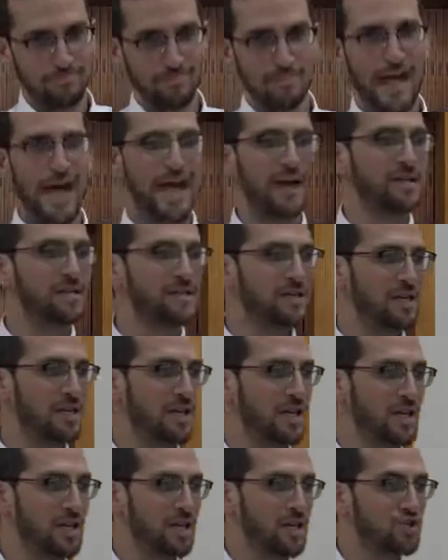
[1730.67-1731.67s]
That is
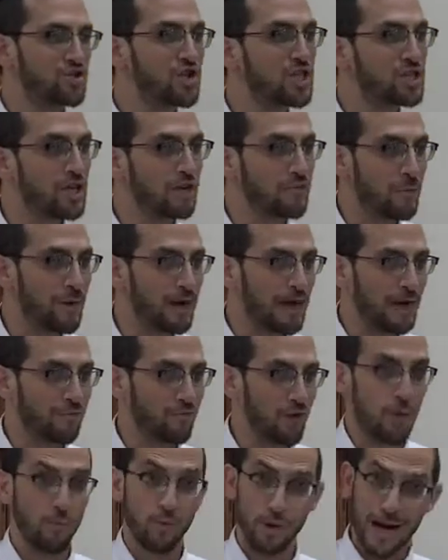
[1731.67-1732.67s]
the shita of the Magen
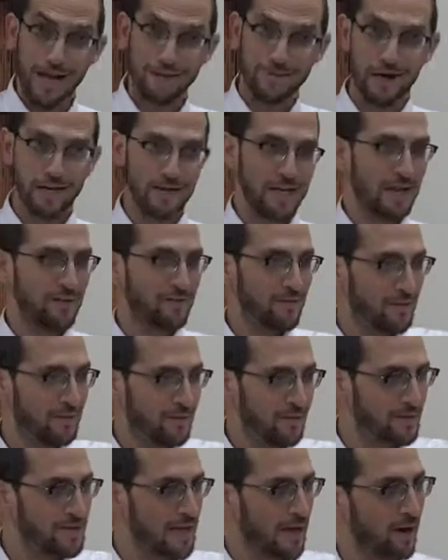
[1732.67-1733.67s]
Avraham. We're not done yet.
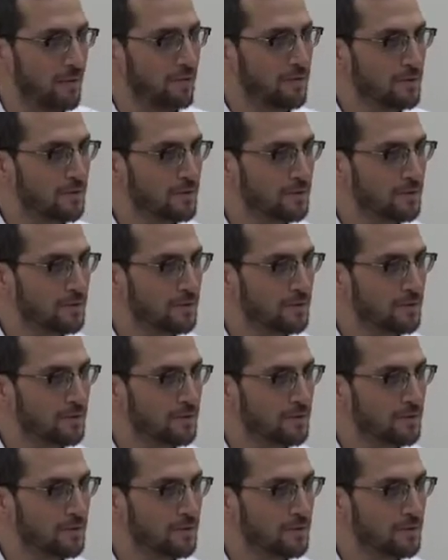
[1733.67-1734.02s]
That's on.